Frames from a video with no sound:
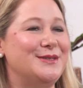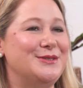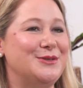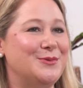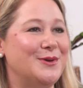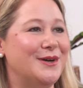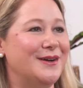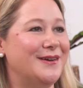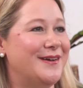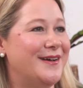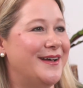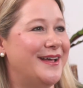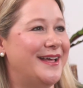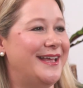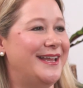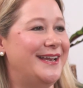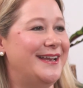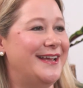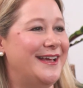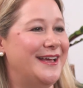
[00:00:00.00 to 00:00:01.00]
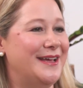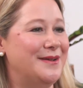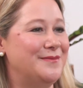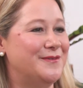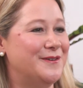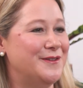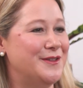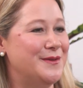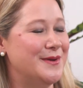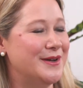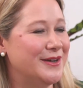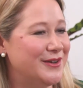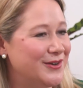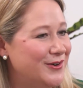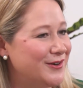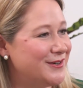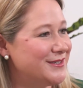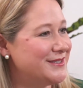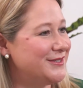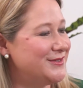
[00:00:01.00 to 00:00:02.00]
to work on for the American
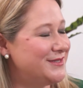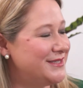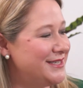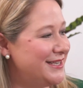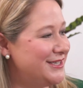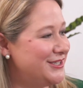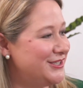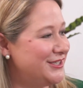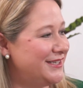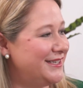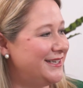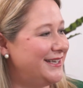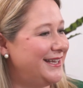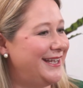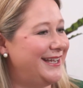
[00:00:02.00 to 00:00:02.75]
Heart Association,